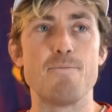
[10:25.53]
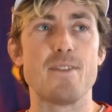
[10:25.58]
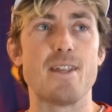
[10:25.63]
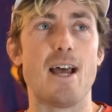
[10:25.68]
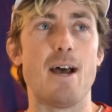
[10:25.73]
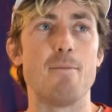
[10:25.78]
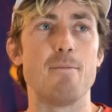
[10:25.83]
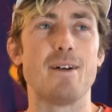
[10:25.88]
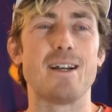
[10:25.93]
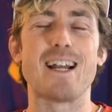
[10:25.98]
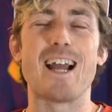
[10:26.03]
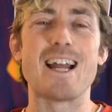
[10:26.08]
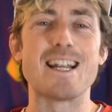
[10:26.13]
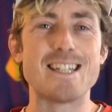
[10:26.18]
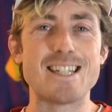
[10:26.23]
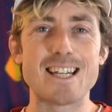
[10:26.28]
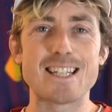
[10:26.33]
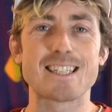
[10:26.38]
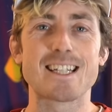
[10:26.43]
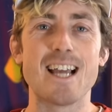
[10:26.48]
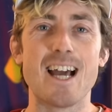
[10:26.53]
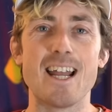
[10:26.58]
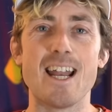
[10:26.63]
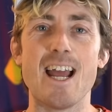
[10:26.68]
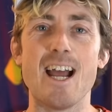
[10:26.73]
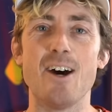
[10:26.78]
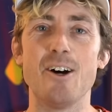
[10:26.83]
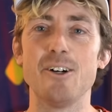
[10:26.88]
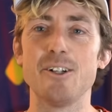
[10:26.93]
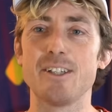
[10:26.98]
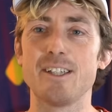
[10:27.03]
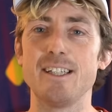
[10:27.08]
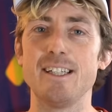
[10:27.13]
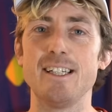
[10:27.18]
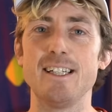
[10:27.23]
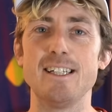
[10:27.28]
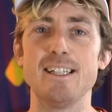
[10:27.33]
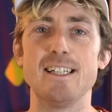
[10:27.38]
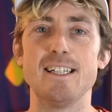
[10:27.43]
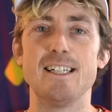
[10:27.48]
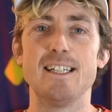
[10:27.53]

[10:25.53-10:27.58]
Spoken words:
I'm like, I just got healthy.